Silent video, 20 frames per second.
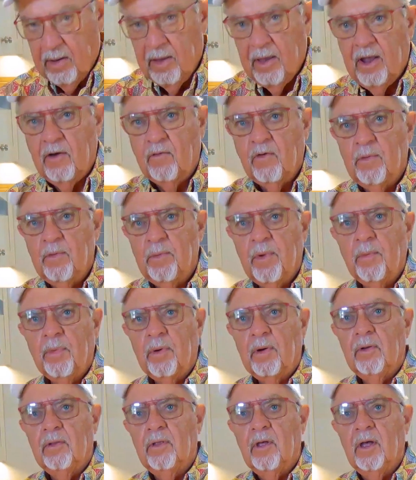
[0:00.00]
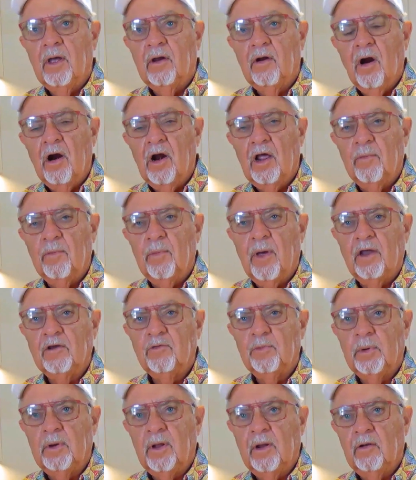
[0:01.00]
And remember the garlic mashed
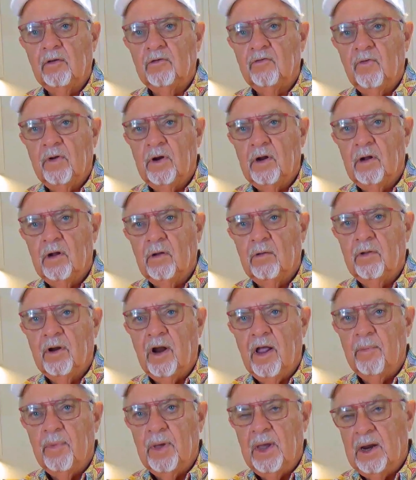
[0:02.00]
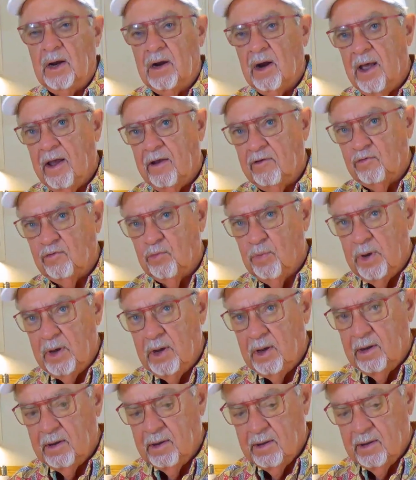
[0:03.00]
potatoes video that I made last week?